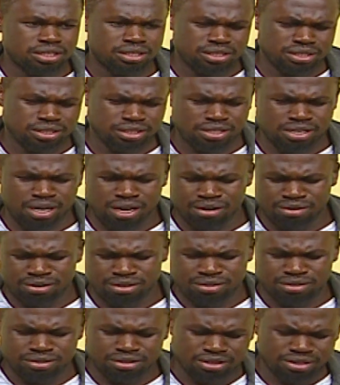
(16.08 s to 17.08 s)

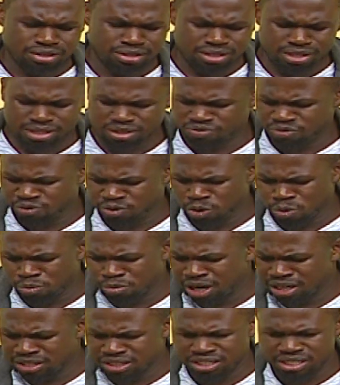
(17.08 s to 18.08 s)
So these few
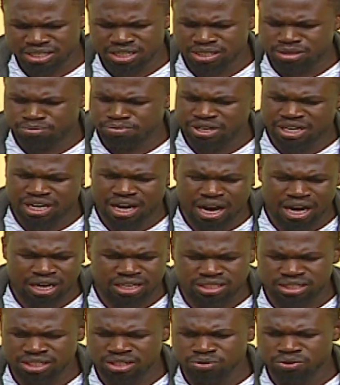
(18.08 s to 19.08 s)
months she has been
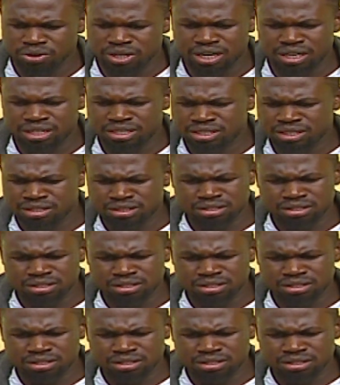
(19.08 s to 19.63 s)
acting weird.